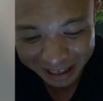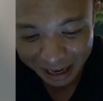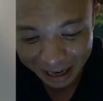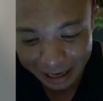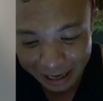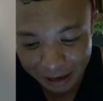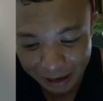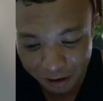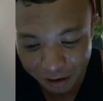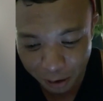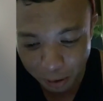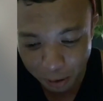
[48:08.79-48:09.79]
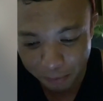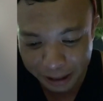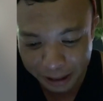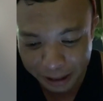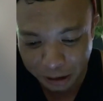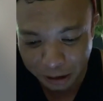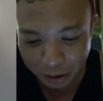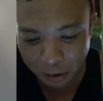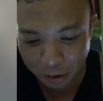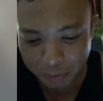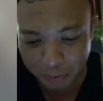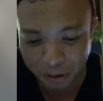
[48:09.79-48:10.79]
I never home wrecked her
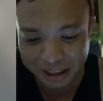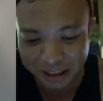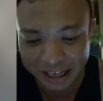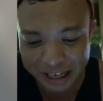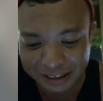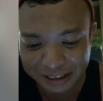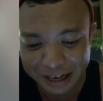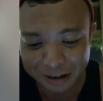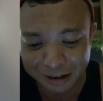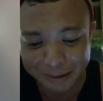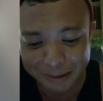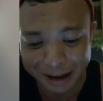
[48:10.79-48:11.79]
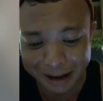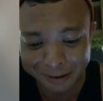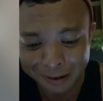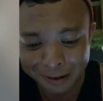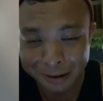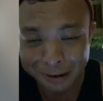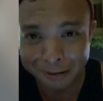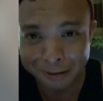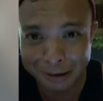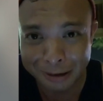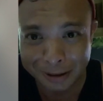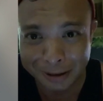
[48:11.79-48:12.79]
home, nor did I take her man. Really,
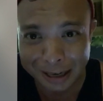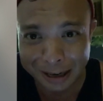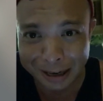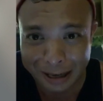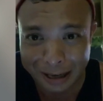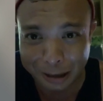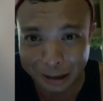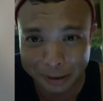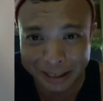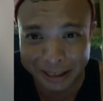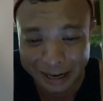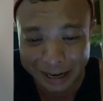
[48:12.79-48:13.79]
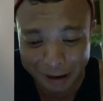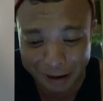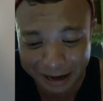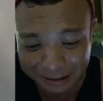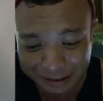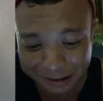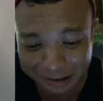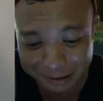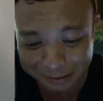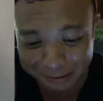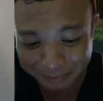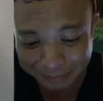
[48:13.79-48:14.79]
what's that guy doing laying right next to you?
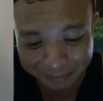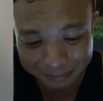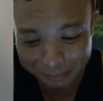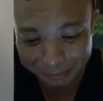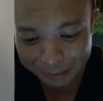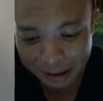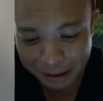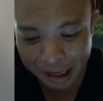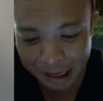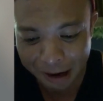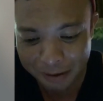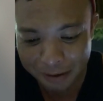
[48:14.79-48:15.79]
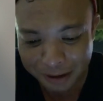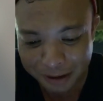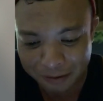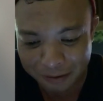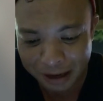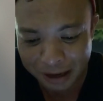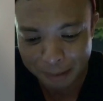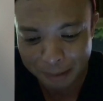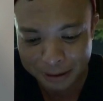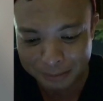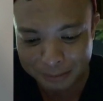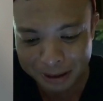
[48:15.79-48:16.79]
Larry was never happy
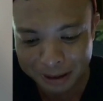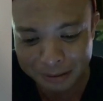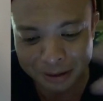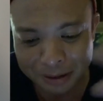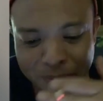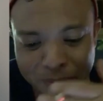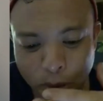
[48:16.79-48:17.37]
to begin with.